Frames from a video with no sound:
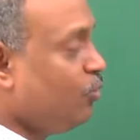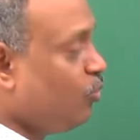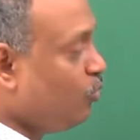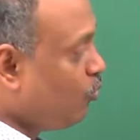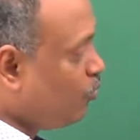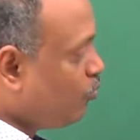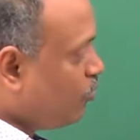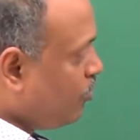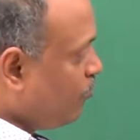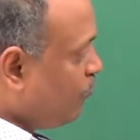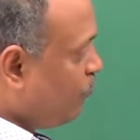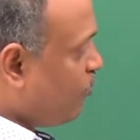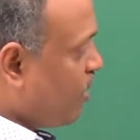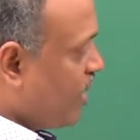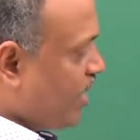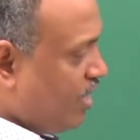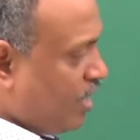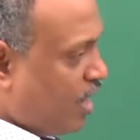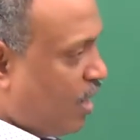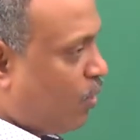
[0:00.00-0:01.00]
you
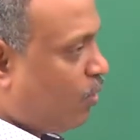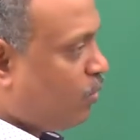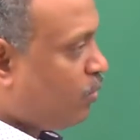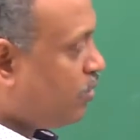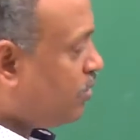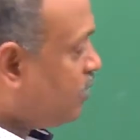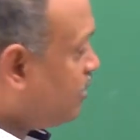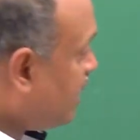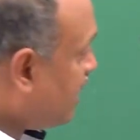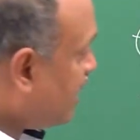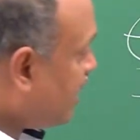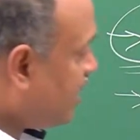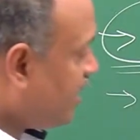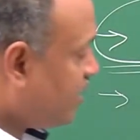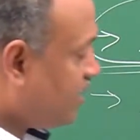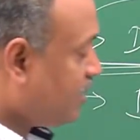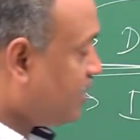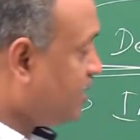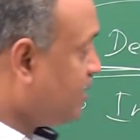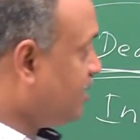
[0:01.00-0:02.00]
find out
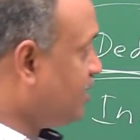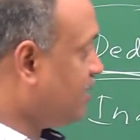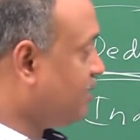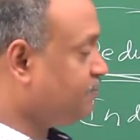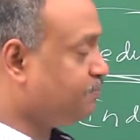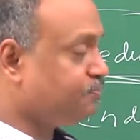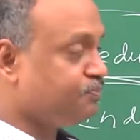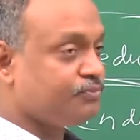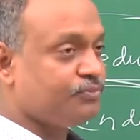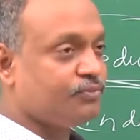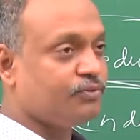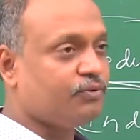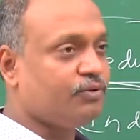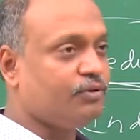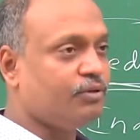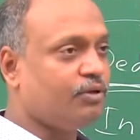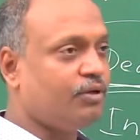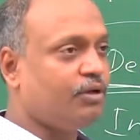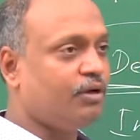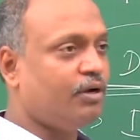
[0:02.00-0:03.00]
that
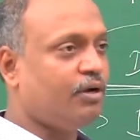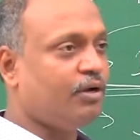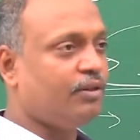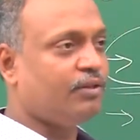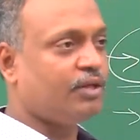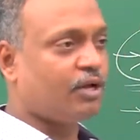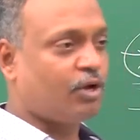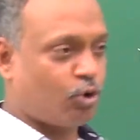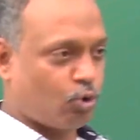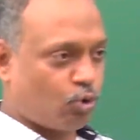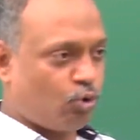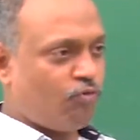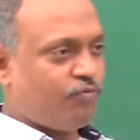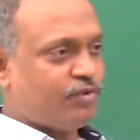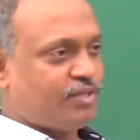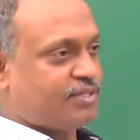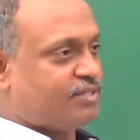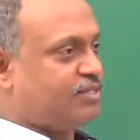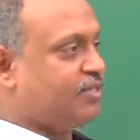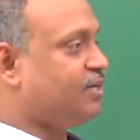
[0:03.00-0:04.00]
the crow
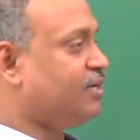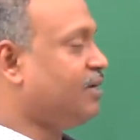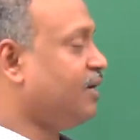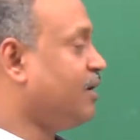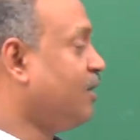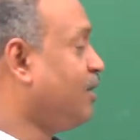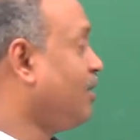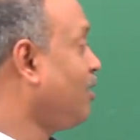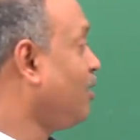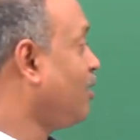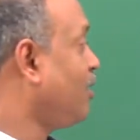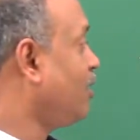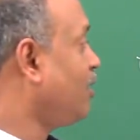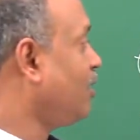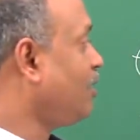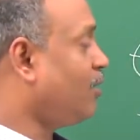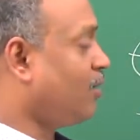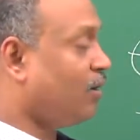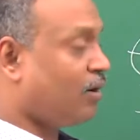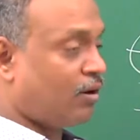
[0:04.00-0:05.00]
which is
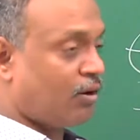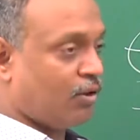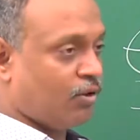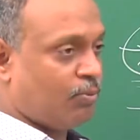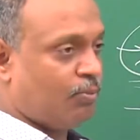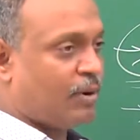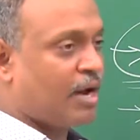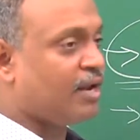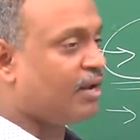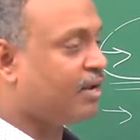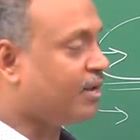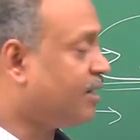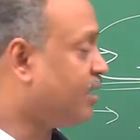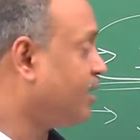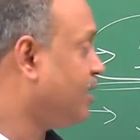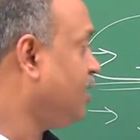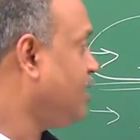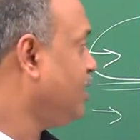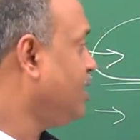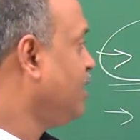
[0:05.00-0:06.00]
sitting on your
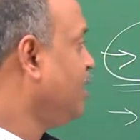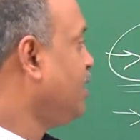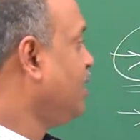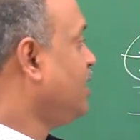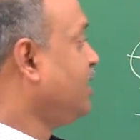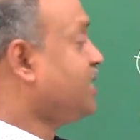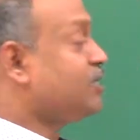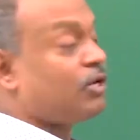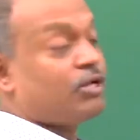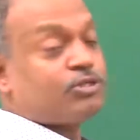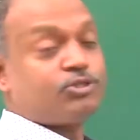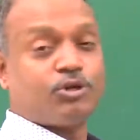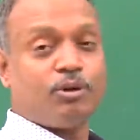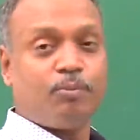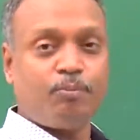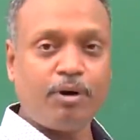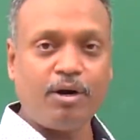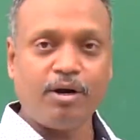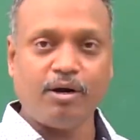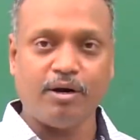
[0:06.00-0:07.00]
balcony is
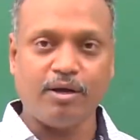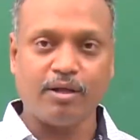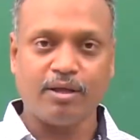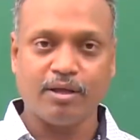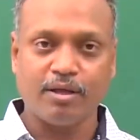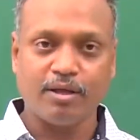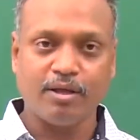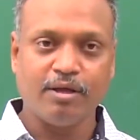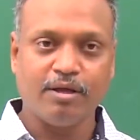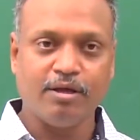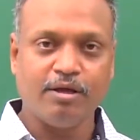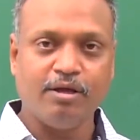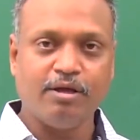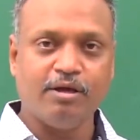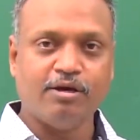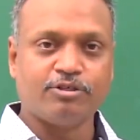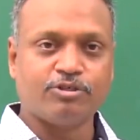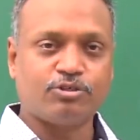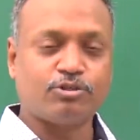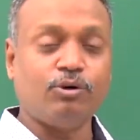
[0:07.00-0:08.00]
also a bird.
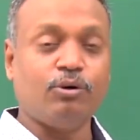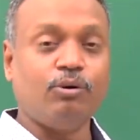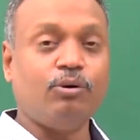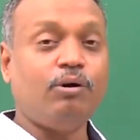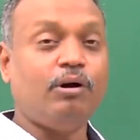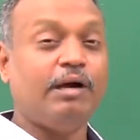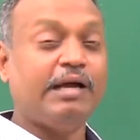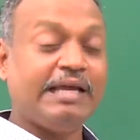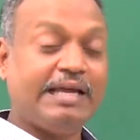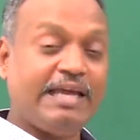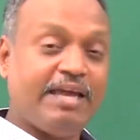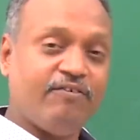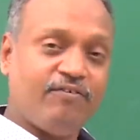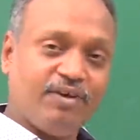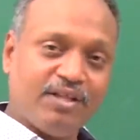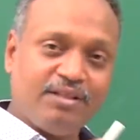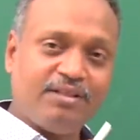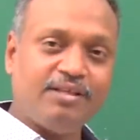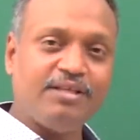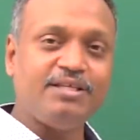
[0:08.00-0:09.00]
So,
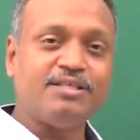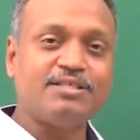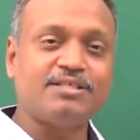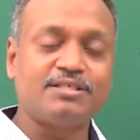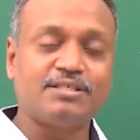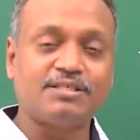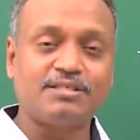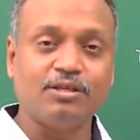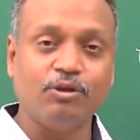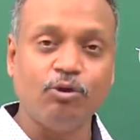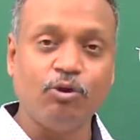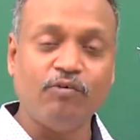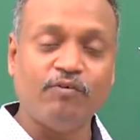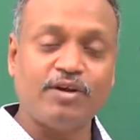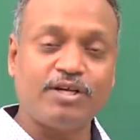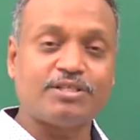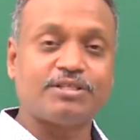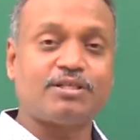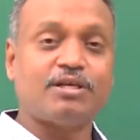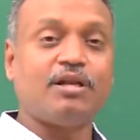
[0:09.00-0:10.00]
given this
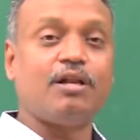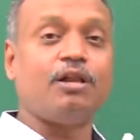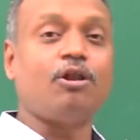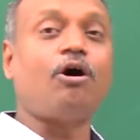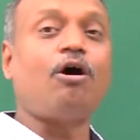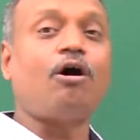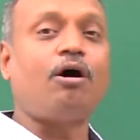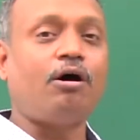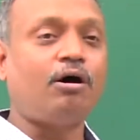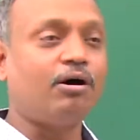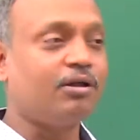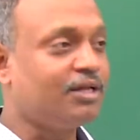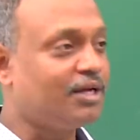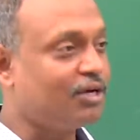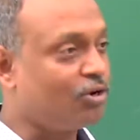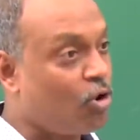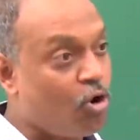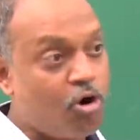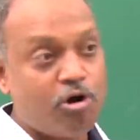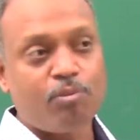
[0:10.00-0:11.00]
universal law
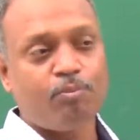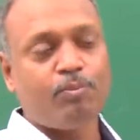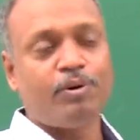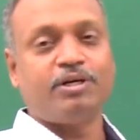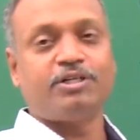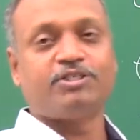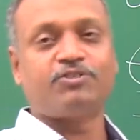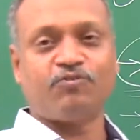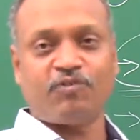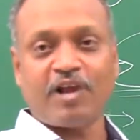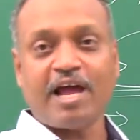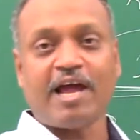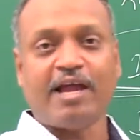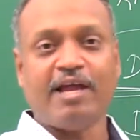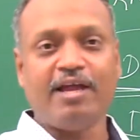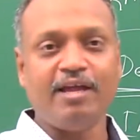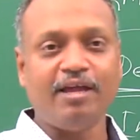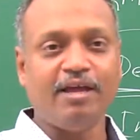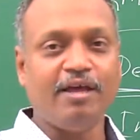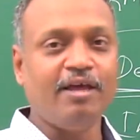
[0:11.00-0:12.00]
that all birds
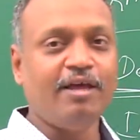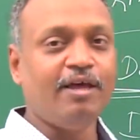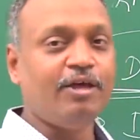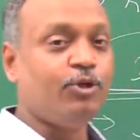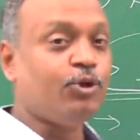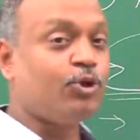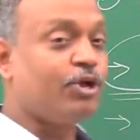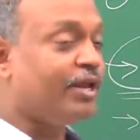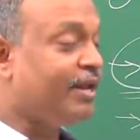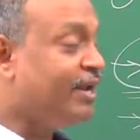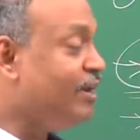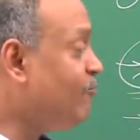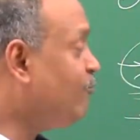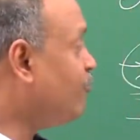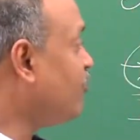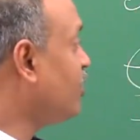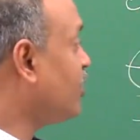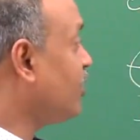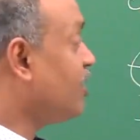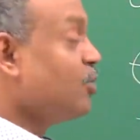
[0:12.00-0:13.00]
fly, you can
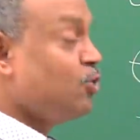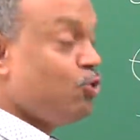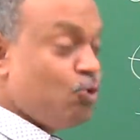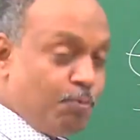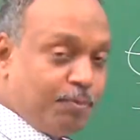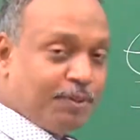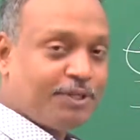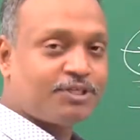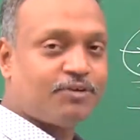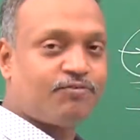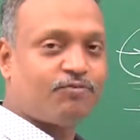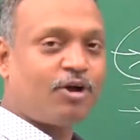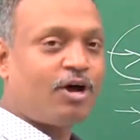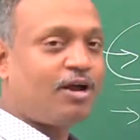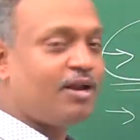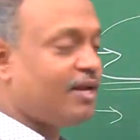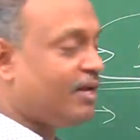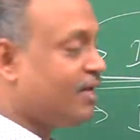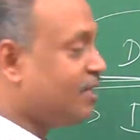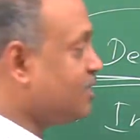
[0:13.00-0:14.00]
infer a new piece of
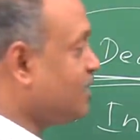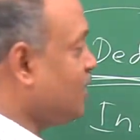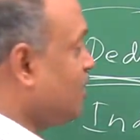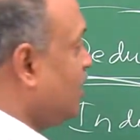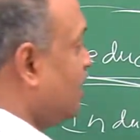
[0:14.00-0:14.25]
knowledge